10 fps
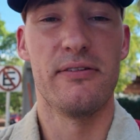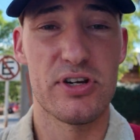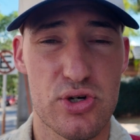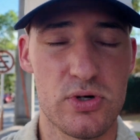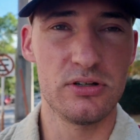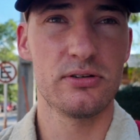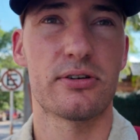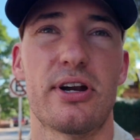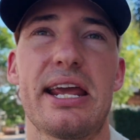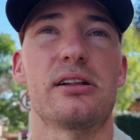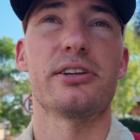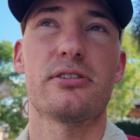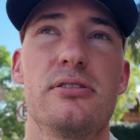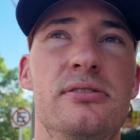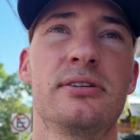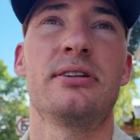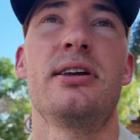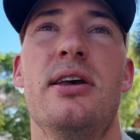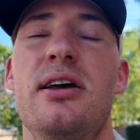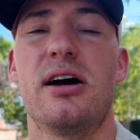visual or analytical.
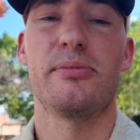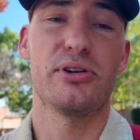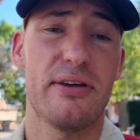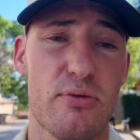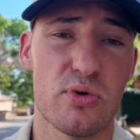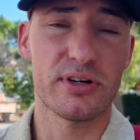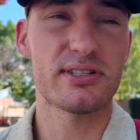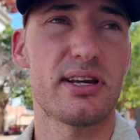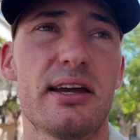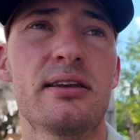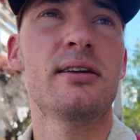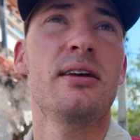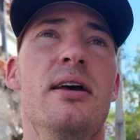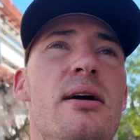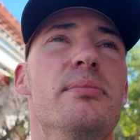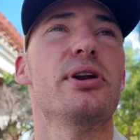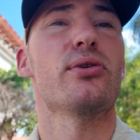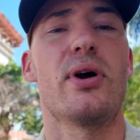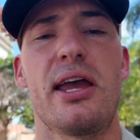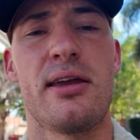It'll give you more insight. But
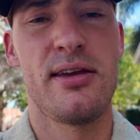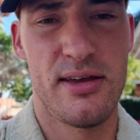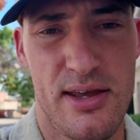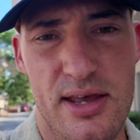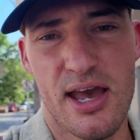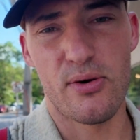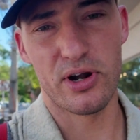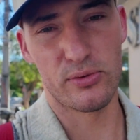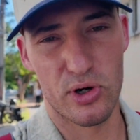either way, I wanted to